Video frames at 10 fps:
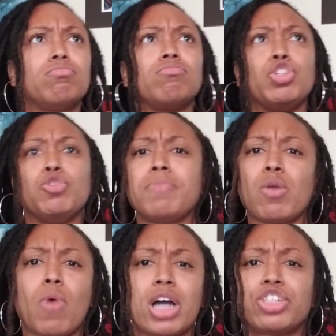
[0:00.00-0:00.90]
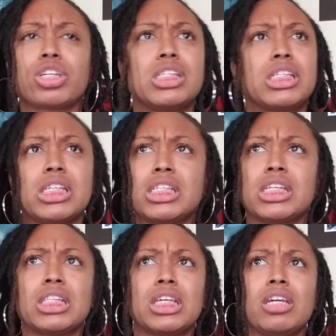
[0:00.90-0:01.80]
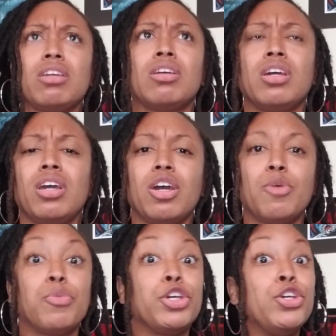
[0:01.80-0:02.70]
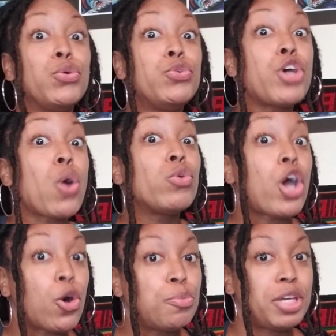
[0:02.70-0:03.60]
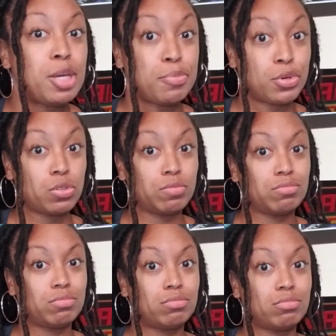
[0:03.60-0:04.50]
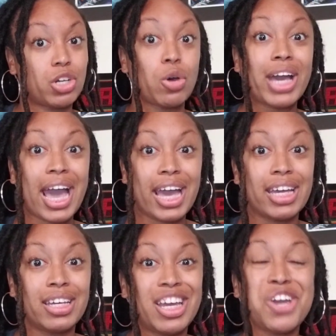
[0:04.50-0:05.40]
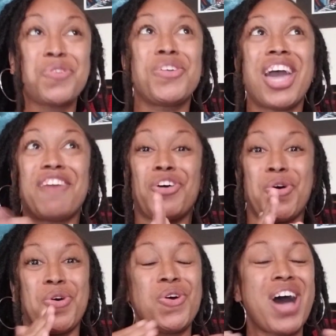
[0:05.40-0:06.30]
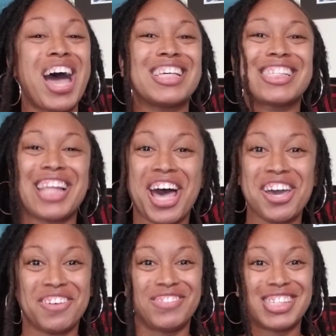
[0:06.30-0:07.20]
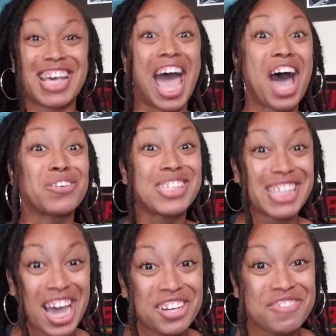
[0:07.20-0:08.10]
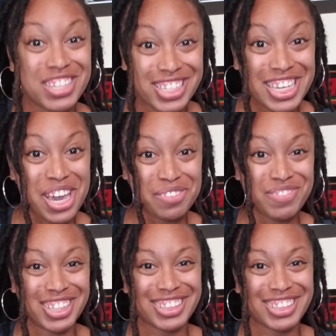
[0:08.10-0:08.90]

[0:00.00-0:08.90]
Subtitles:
you may watch consistently, but you don't know people, okay? We have whole ass lives outside of this camera.